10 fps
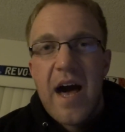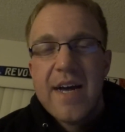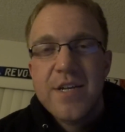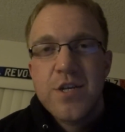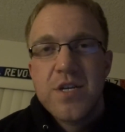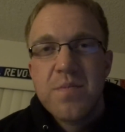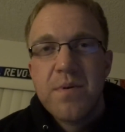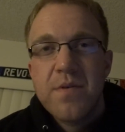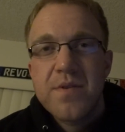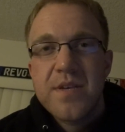I just
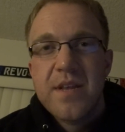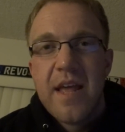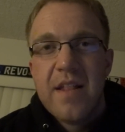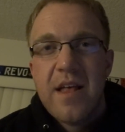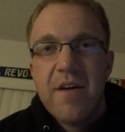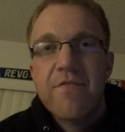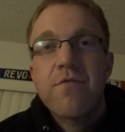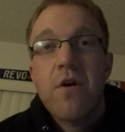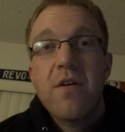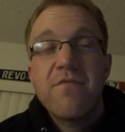posted a
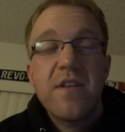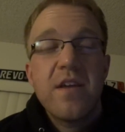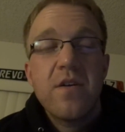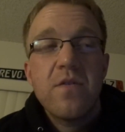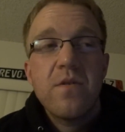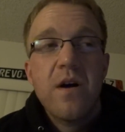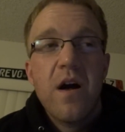LaFerrari video